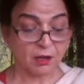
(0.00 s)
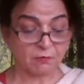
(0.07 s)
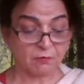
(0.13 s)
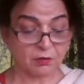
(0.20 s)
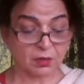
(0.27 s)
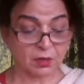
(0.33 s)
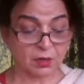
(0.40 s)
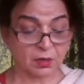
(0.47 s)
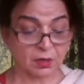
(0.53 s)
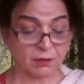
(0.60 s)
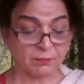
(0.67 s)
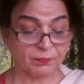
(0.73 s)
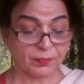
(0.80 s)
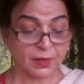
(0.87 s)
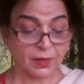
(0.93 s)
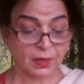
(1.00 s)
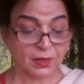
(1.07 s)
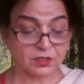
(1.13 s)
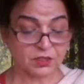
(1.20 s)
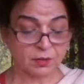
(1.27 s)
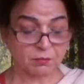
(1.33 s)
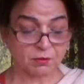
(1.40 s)
with Karan and
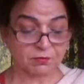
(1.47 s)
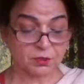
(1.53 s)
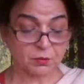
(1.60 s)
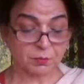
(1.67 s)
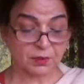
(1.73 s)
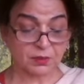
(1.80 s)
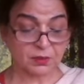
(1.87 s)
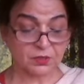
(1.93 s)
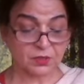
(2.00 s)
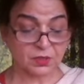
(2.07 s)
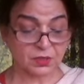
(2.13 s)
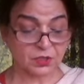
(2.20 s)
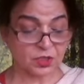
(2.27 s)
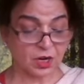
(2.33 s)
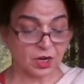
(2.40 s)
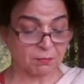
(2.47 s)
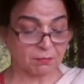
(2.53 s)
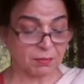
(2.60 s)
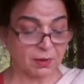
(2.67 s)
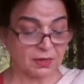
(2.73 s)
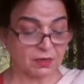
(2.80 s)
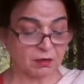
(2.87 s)
some of his brothers. A
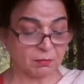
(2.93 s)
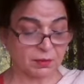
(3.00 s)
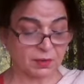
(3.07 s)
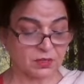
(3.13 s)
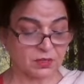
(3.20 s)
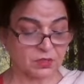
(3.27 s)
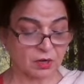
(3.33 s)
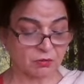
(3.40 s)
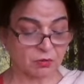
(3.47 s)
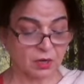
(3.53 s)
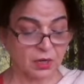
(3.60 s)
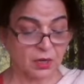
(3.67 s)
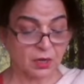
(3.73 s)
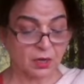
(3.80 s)
sharp battle breaks out.